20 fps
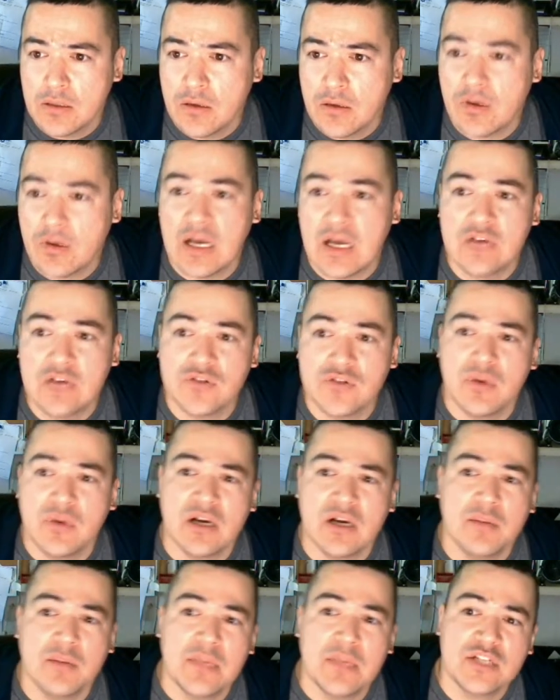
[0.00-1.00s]
I also
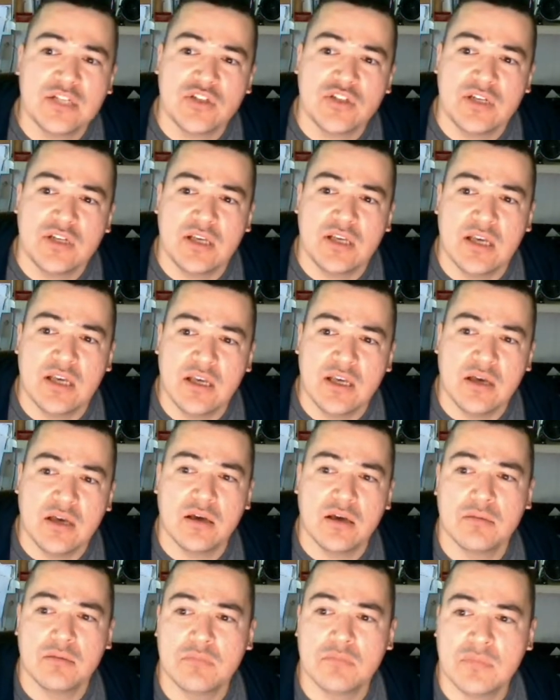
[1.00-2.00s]
wanted to mention
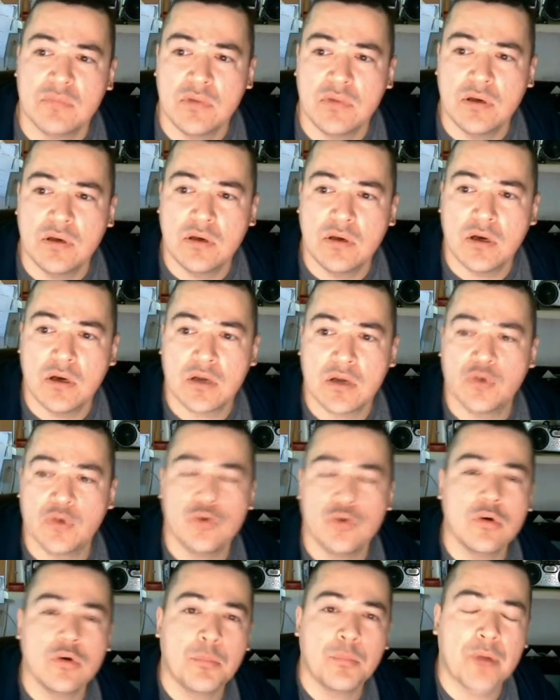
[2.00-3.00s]
a
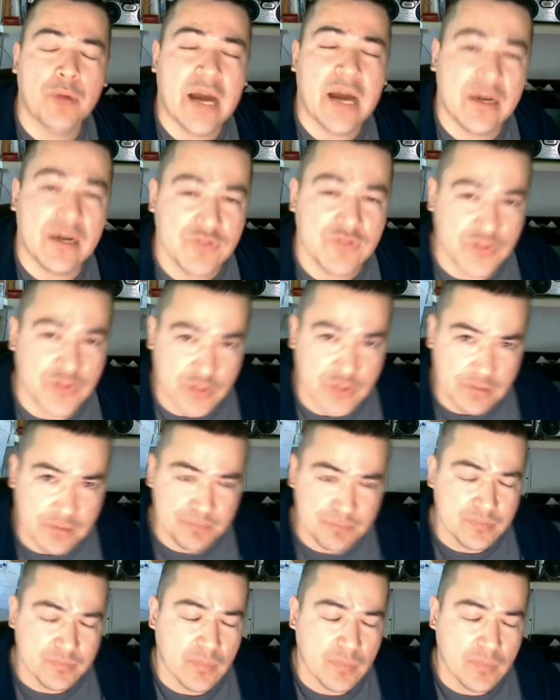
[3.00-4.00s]
cool browser.
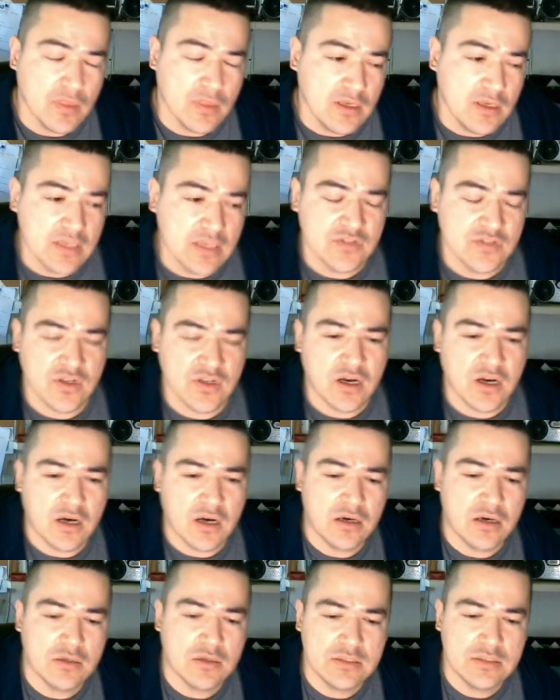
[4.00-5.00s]
It's
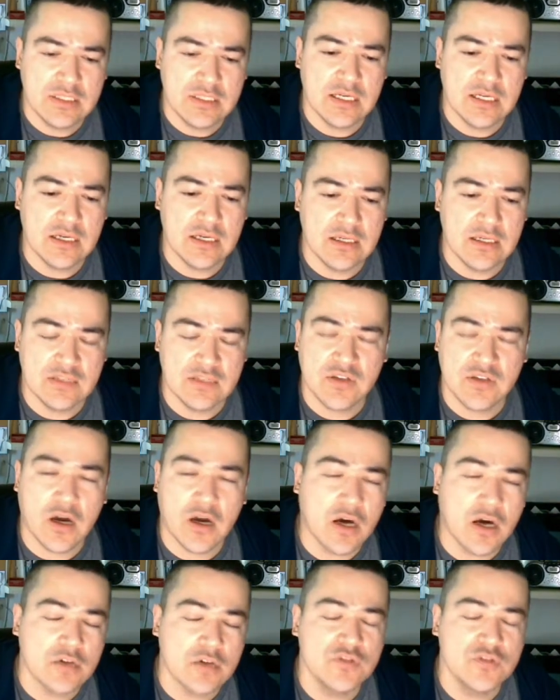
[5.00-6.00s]
called
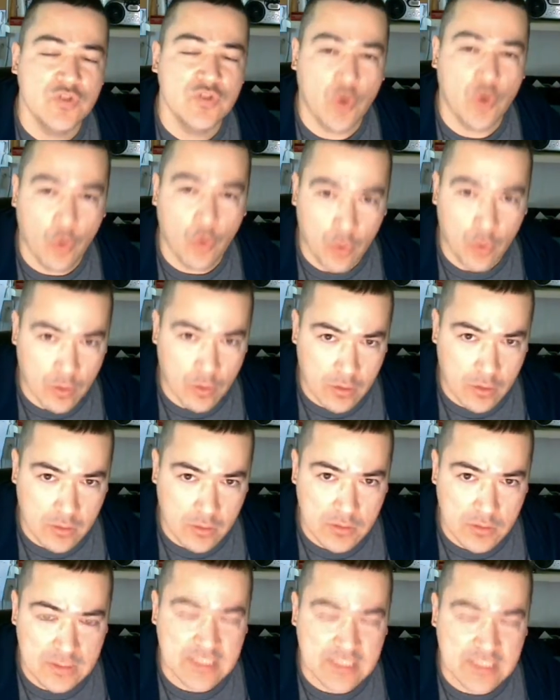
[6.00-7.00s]
Tor,
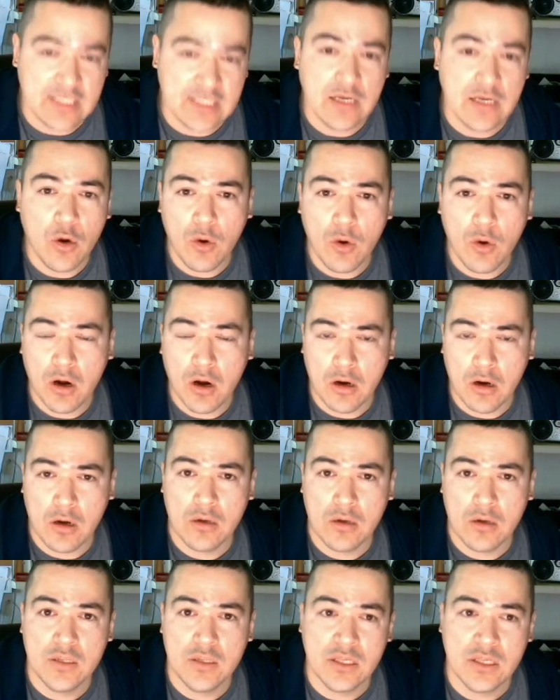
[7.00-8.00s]

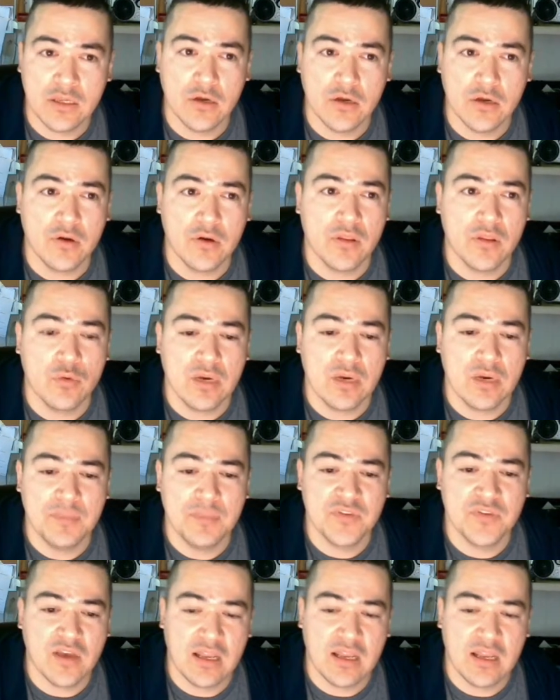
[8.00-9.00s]
T-O-R. You can go to their
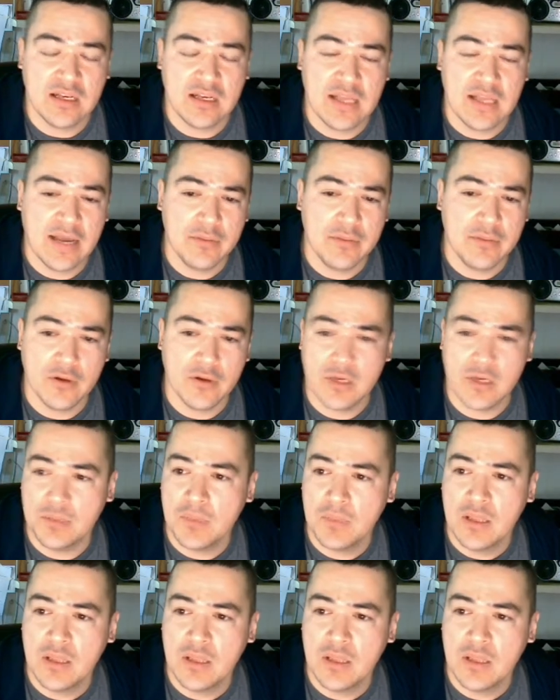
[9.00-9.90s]
website and download it.